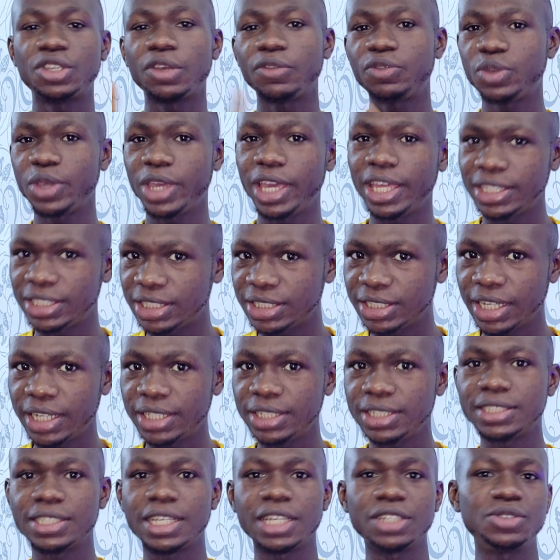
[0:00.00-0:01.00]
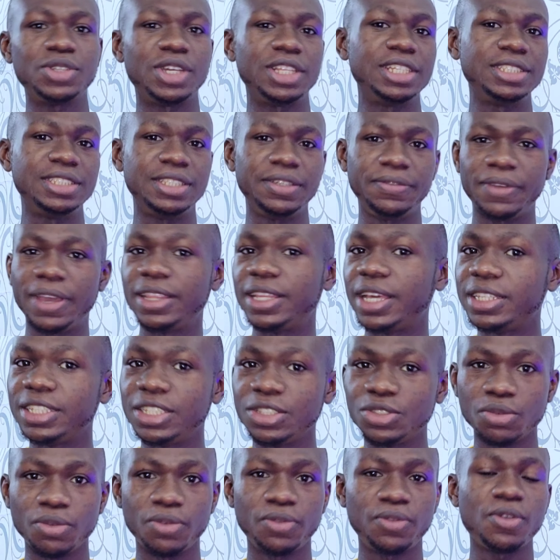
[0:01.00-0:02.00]
Software engineering is actually divided
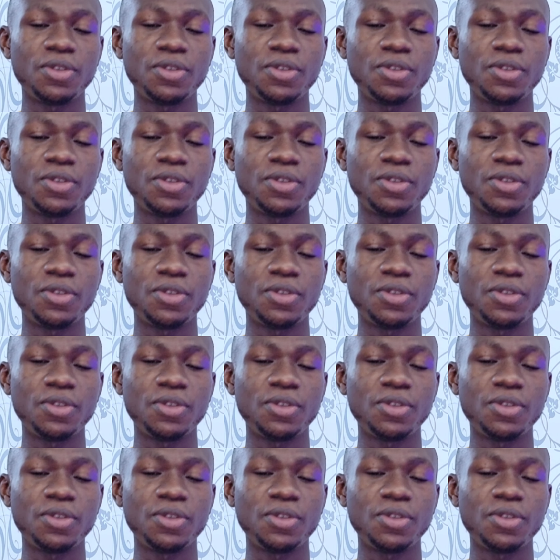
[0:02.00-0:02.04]
into